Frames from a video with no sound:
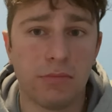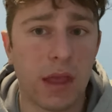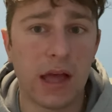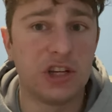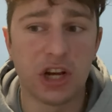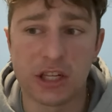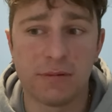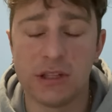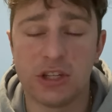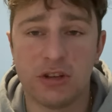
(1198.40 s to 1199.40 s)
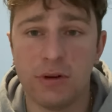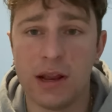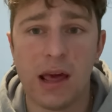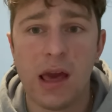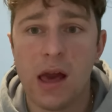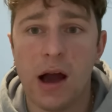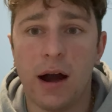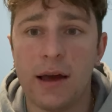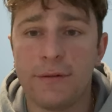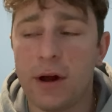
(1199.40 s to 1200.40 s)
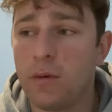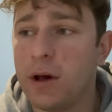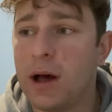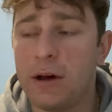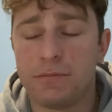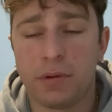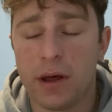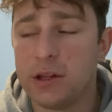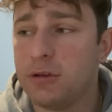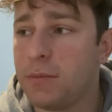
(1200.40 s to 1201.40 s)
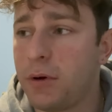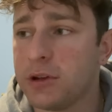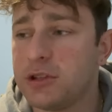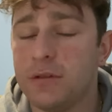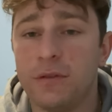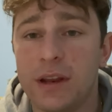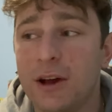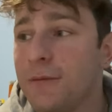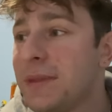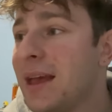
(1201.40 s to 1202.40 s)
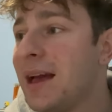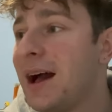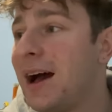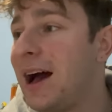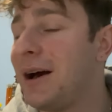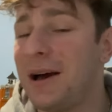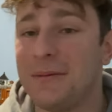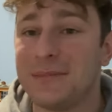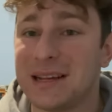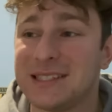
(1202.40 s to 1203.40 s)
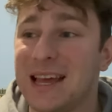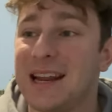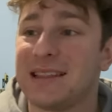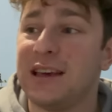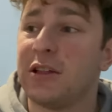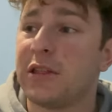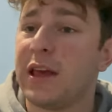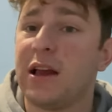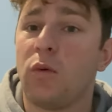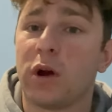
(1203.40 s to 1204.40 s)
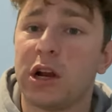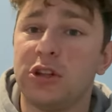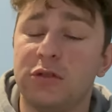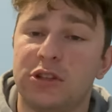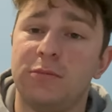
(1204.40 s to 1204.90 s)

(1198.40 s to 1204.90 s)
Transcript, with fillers: adjustments to it. Uh, if I will, I'll probably do a part two video. Uh, I am ecstatic. The other thing, we're going to do a two